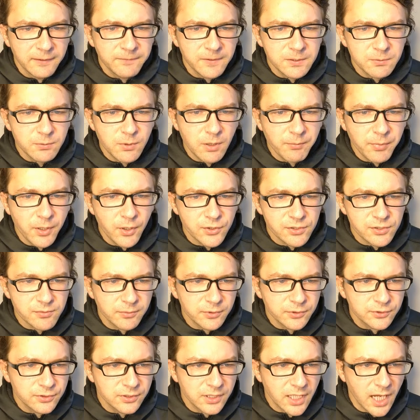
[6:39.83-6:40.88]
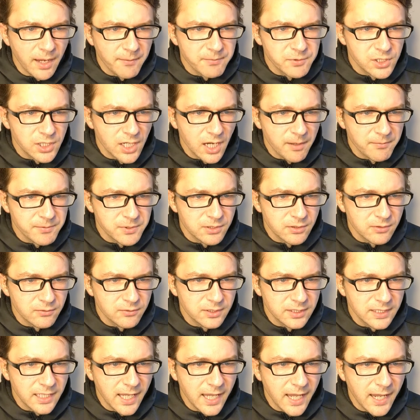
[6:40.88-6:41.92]
If it were possible to capture
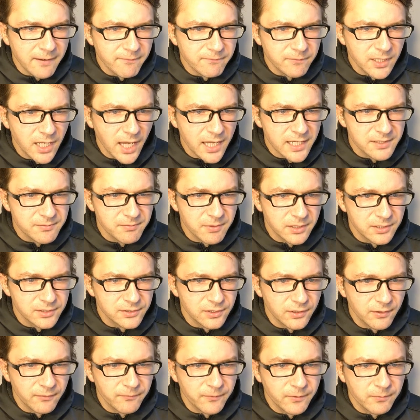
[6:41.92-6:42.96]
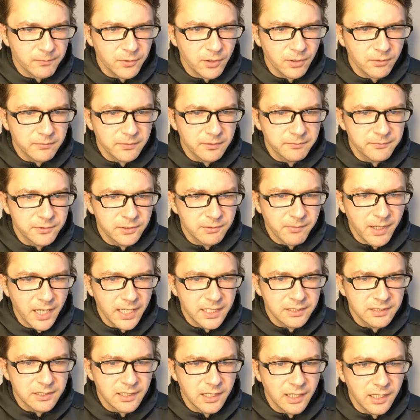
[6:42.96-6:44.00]
absolutely every aspect of the problem
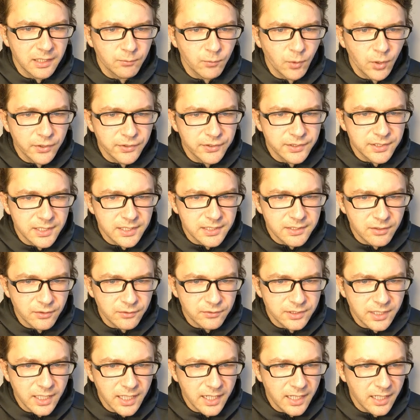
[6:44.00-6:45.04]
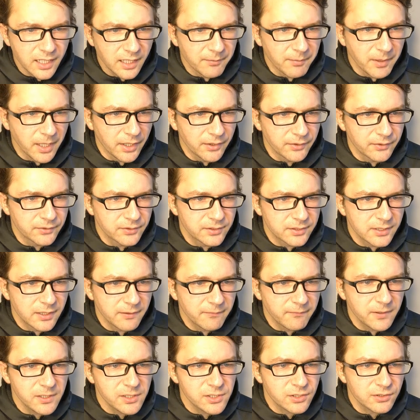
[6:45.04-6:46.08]
domain and one did not care about
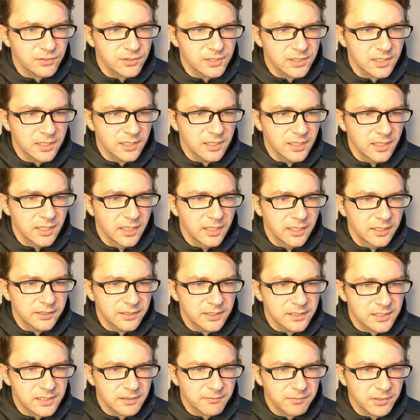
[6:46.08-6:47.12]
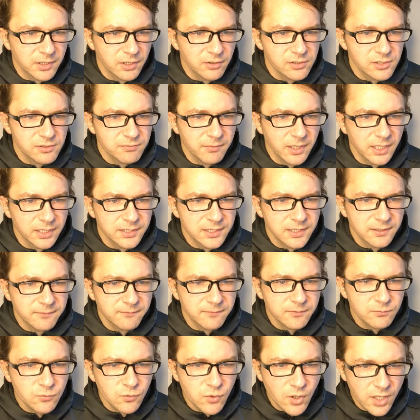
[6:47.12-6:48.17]
efficiency, this approach might
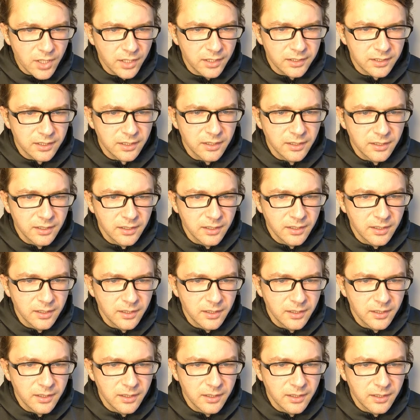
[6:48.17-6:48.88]
even work.